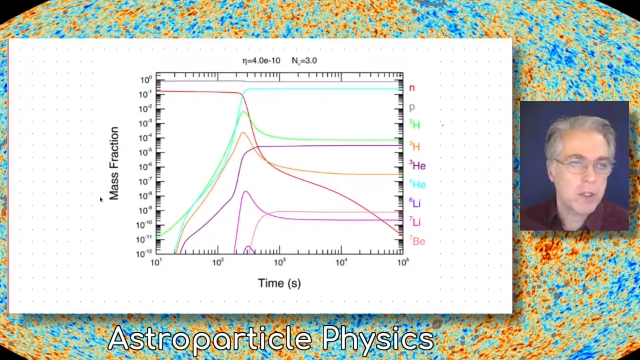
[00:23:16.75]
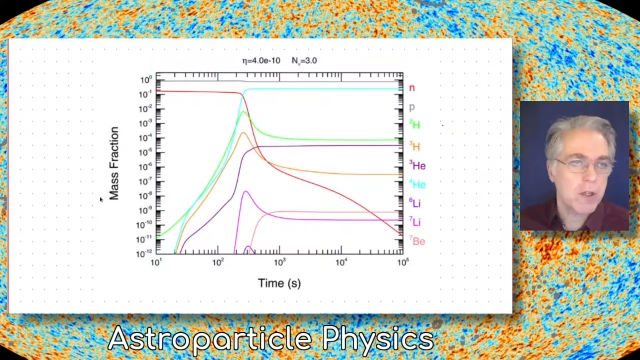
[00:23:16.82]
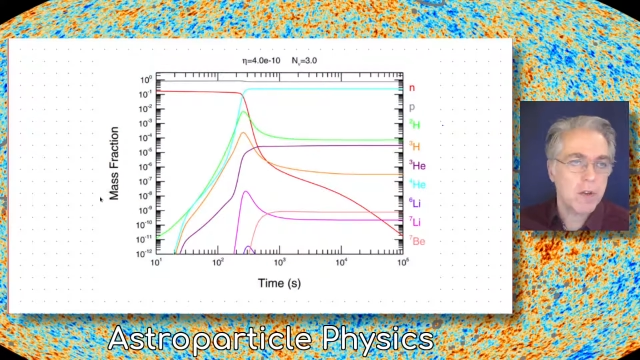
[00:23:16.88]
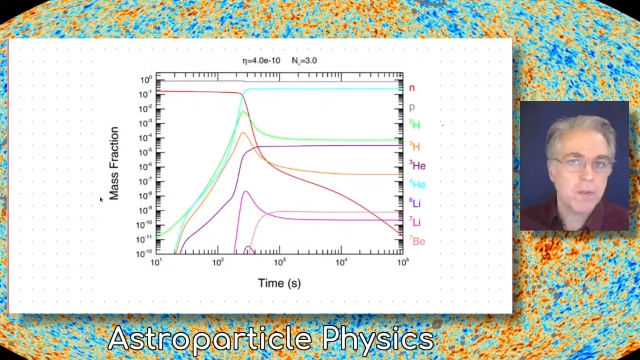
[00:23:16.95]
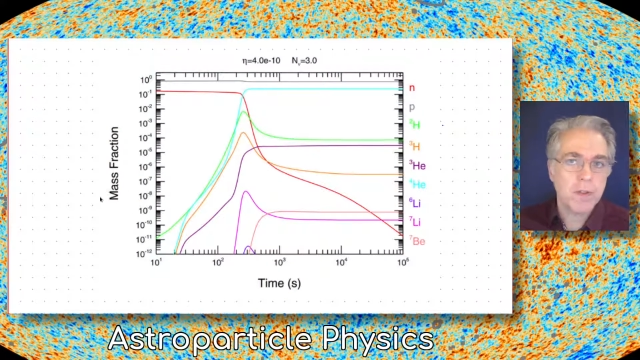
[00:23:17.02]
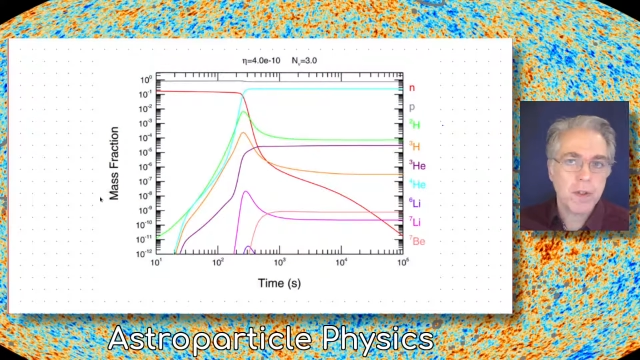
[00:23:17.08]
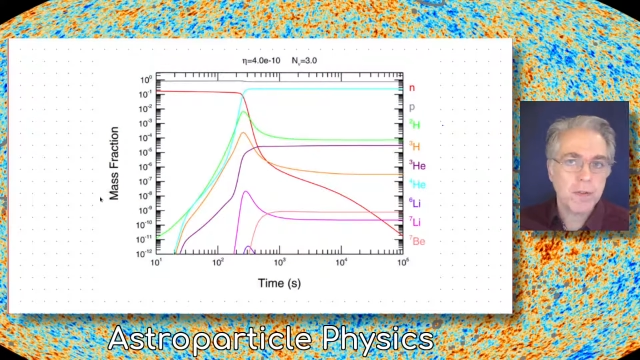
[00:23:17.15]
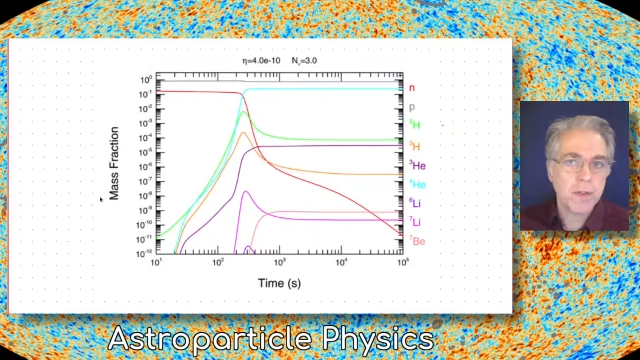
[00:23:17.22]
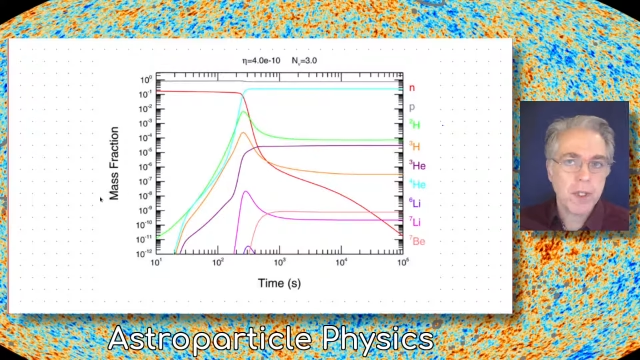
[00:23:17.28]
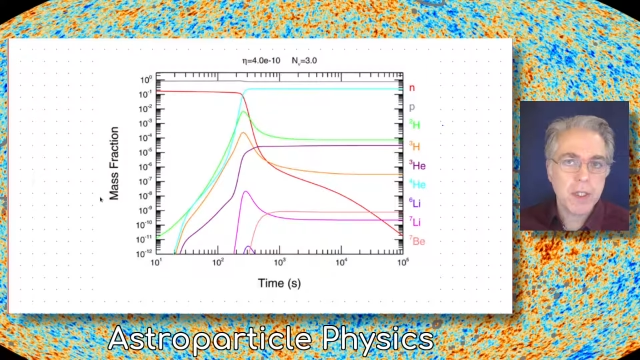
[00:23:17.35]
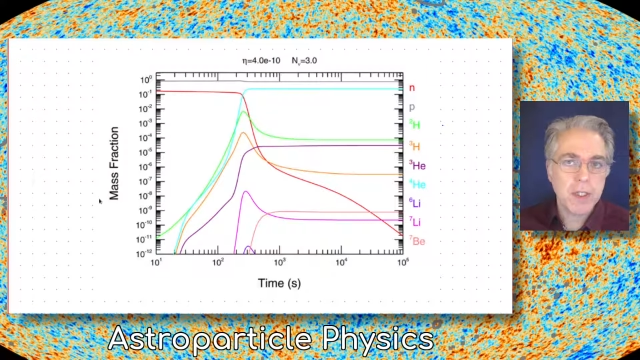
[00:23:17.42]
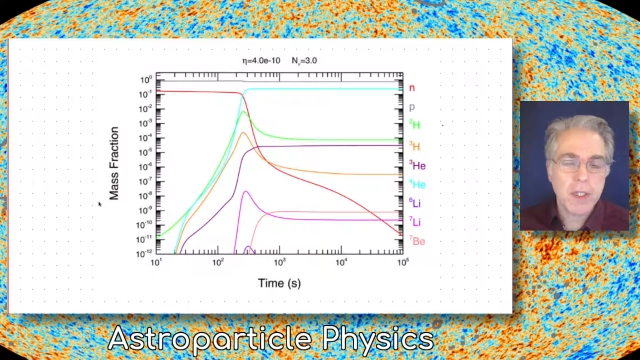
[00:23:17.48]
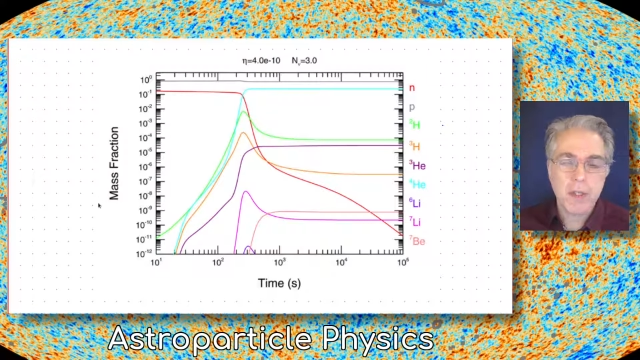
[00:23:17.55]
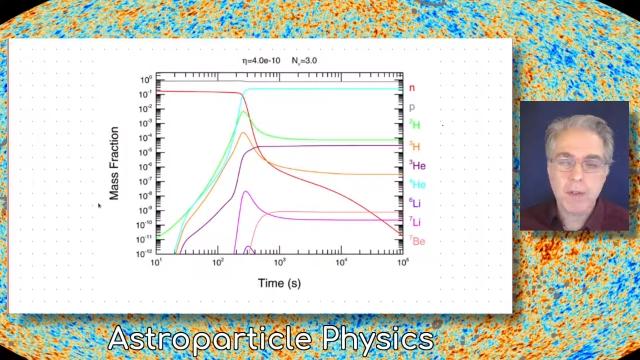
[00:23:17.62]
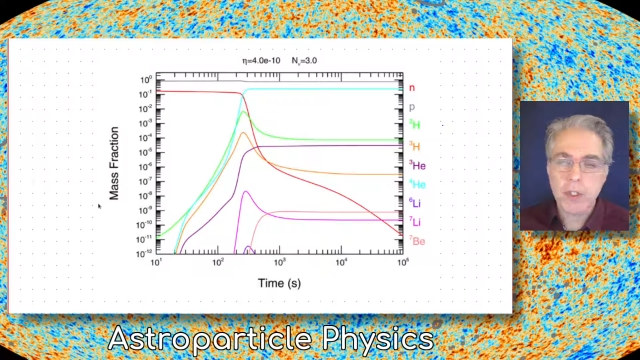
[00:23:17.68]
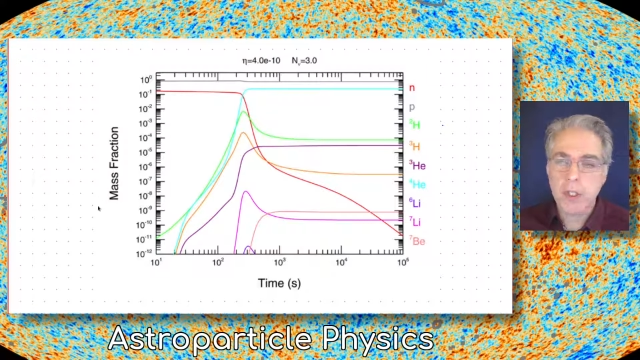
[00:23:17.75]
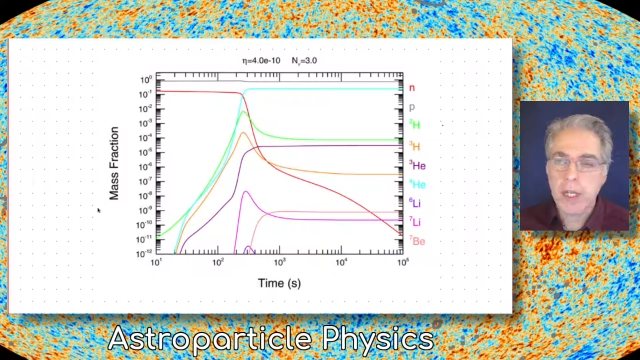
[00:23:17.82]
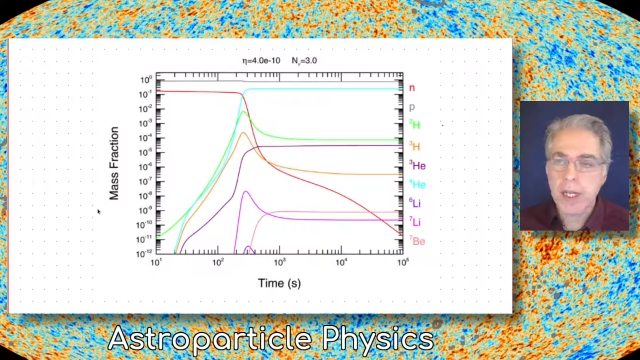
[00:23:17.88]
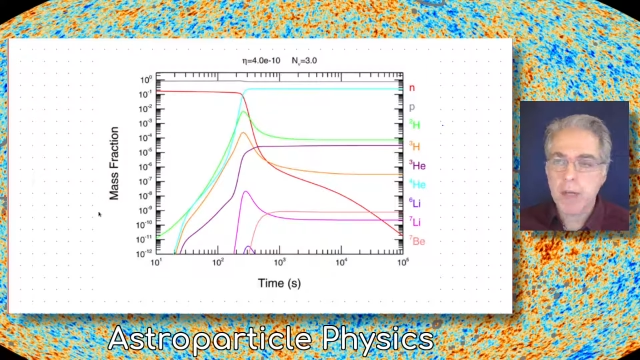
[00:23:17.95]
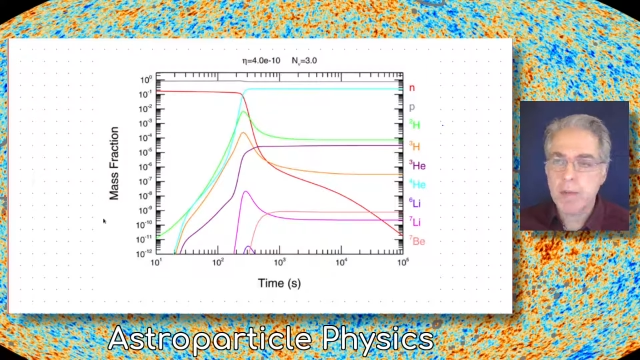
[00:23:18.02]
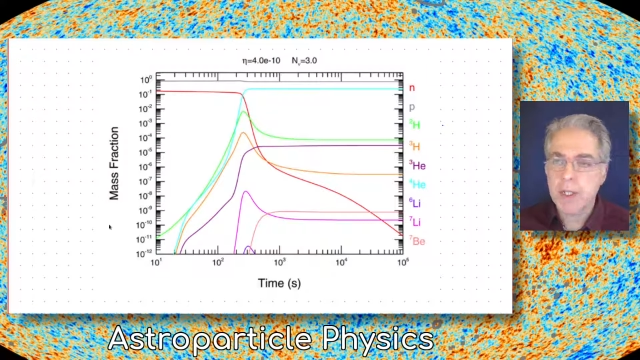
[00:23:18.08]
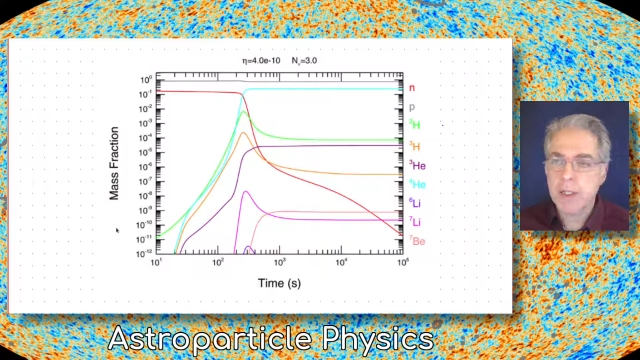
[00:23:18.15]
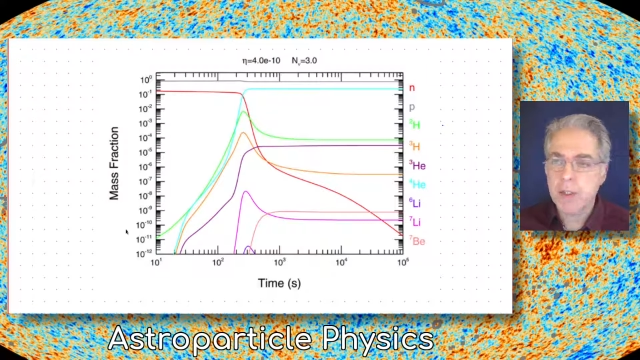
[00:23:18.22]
of these individual elements.